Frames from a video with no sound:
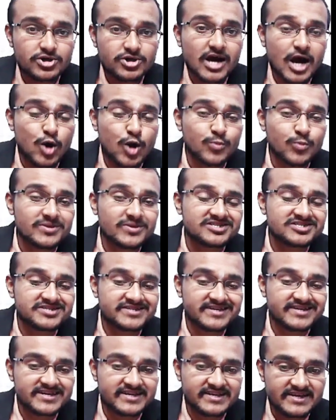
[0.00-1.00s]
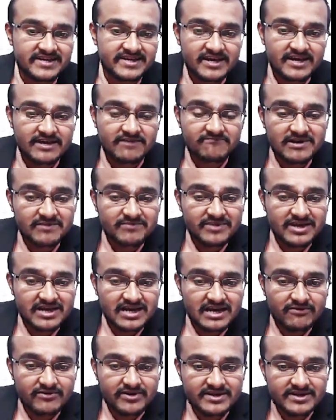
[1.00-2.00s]
note how much degree
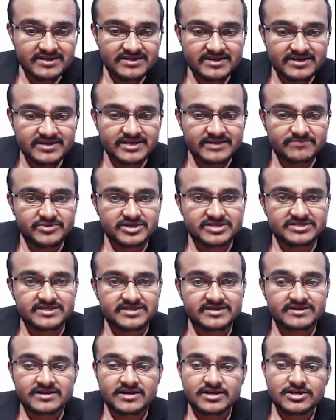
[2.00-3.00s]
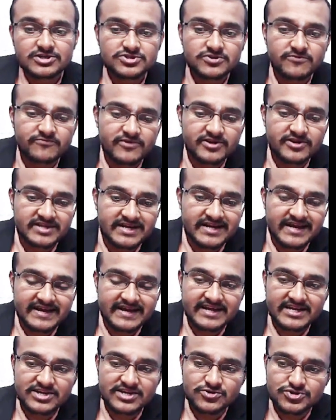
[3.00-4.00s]
will be covering 30%. So for
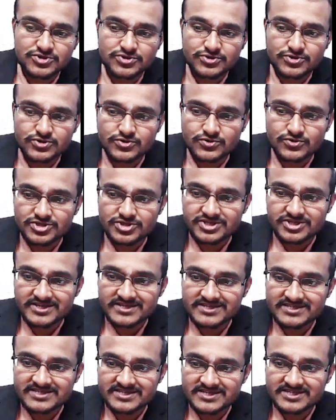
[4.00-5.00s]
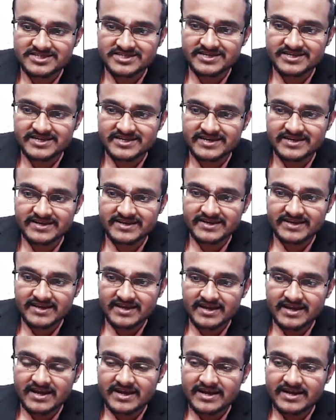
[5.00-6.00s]
that again you should do 360
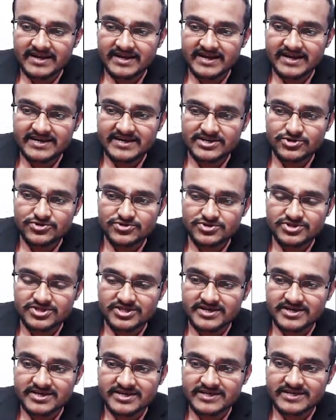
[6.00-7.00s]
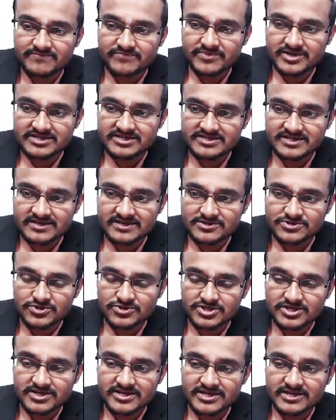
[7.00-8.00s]
degree into
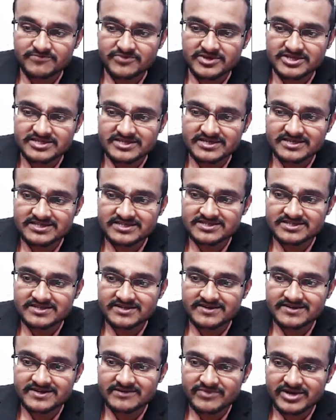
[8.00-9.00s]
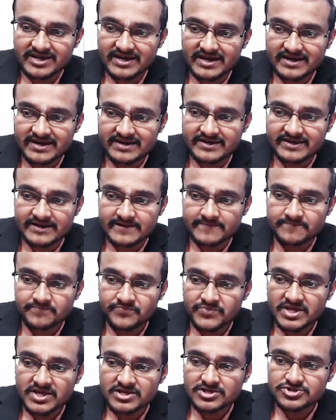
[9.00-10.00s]
30%. So 30% is 30 by
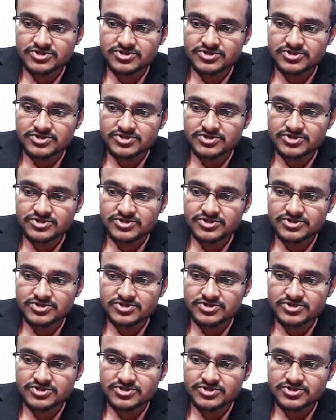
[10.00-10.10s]
100.